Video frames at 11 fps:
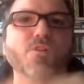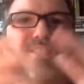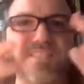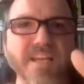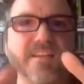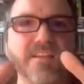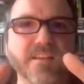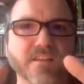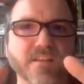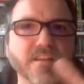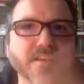With
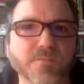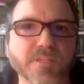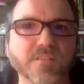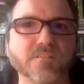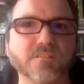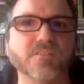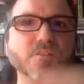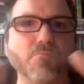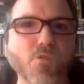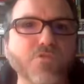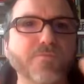taking the government, the
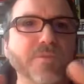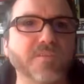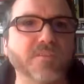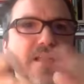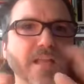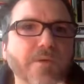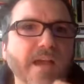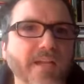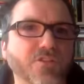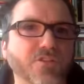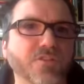movements and the labor
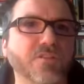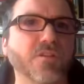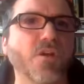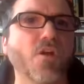actions